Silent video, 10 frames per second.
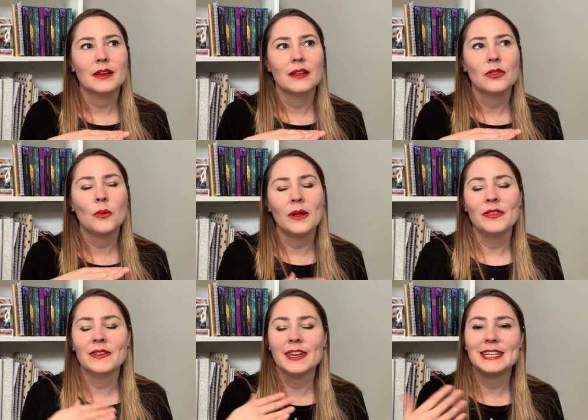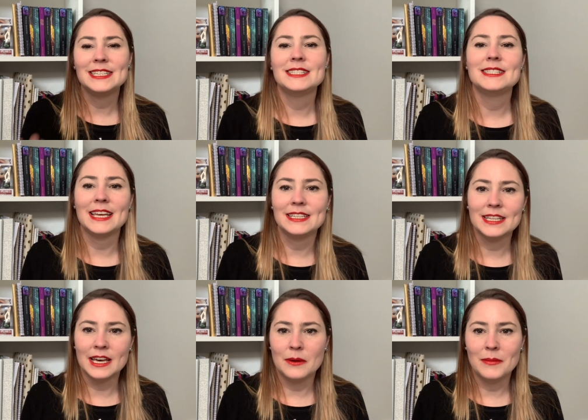the one thing that I did say to
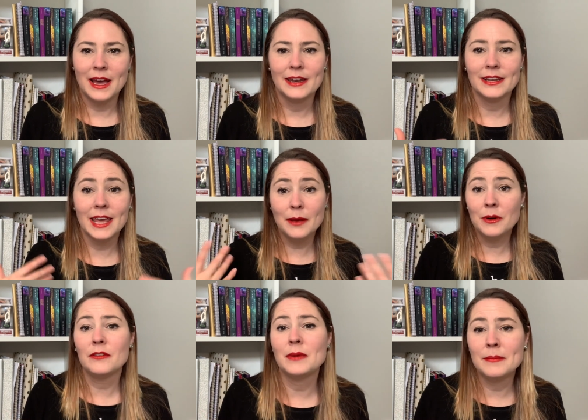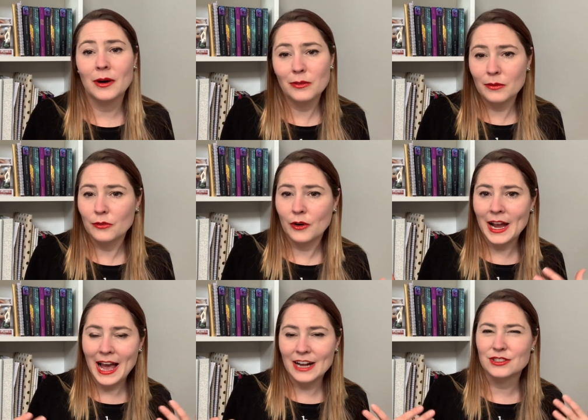them, and it came out of my mouth before I
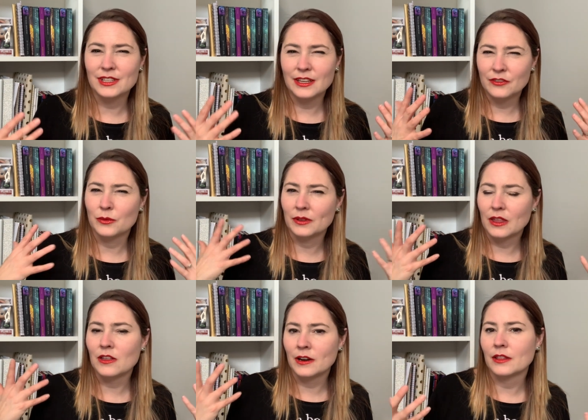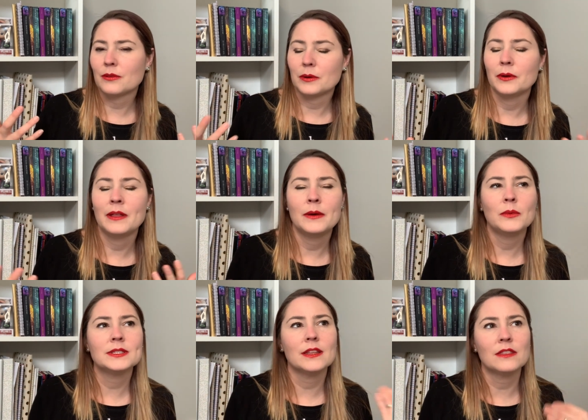actually even really thought it through, and then
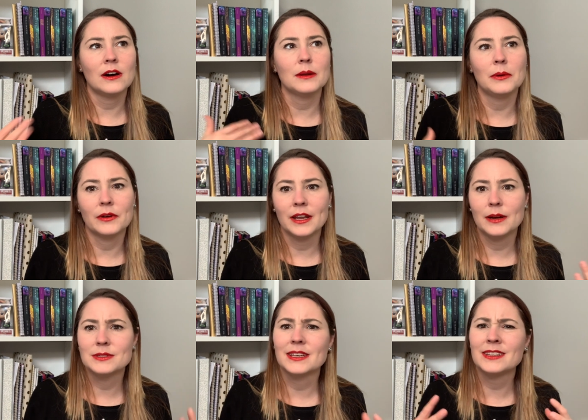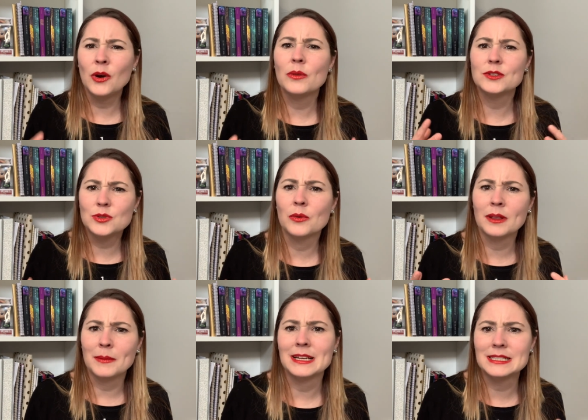once I thought about it, I was like, no, this totally
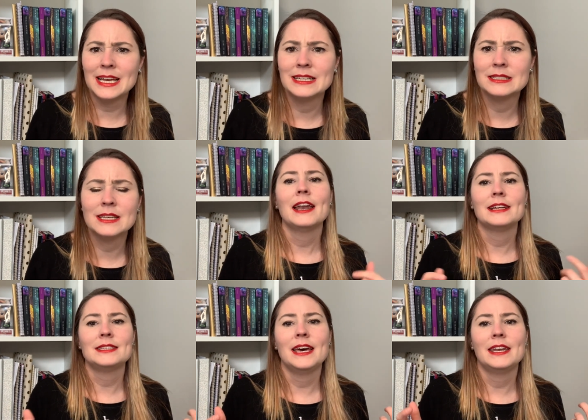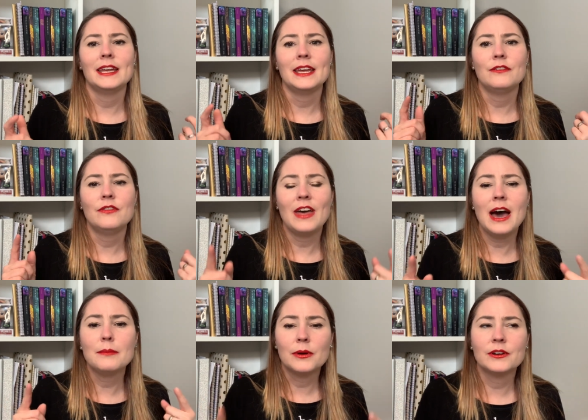makes sense. And I said, if
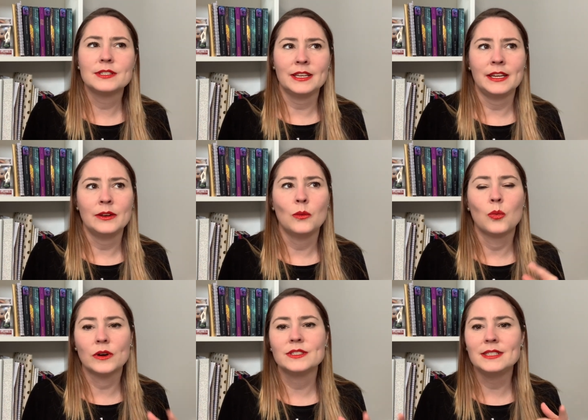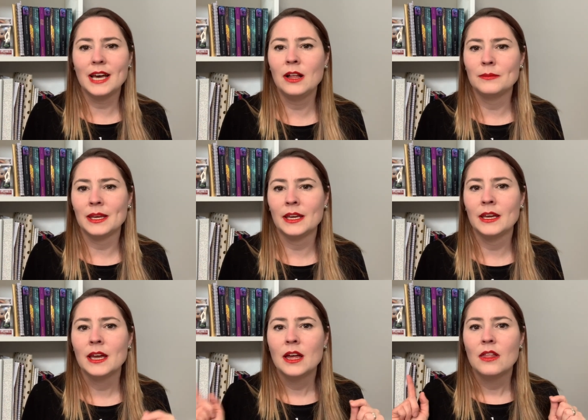that person were to tell me
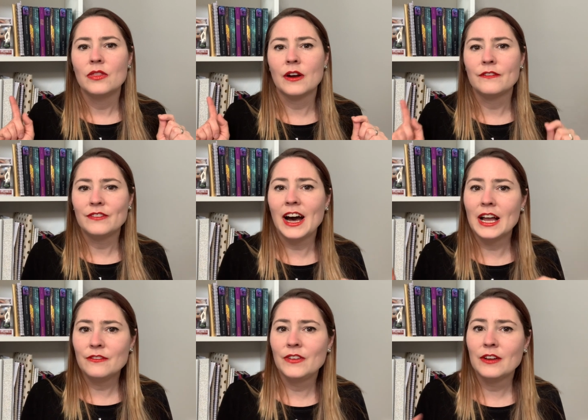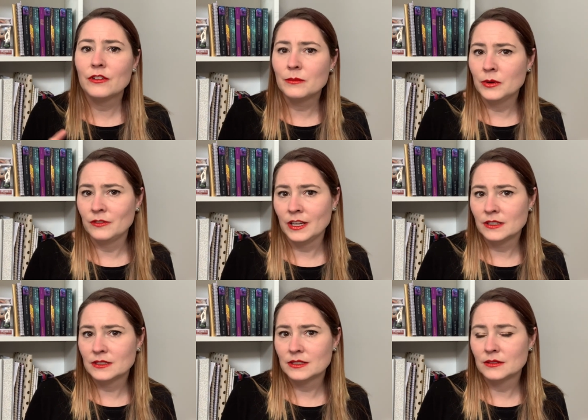their 5 favorite
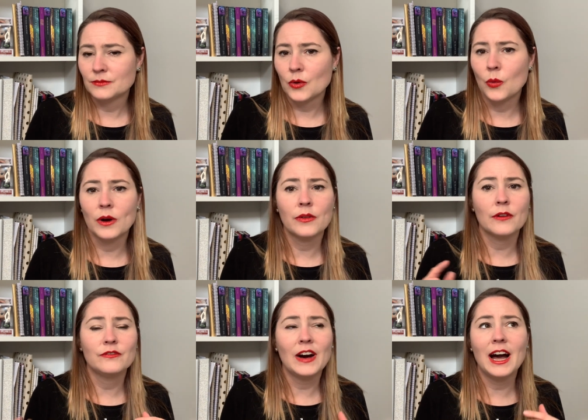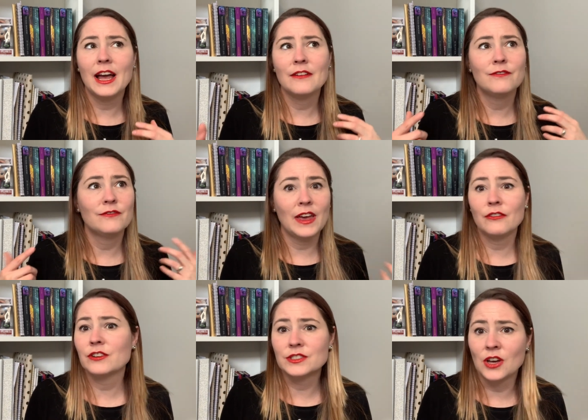movies or their 5
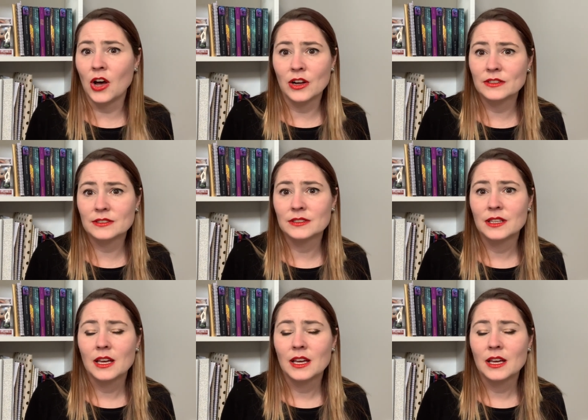favorite songs,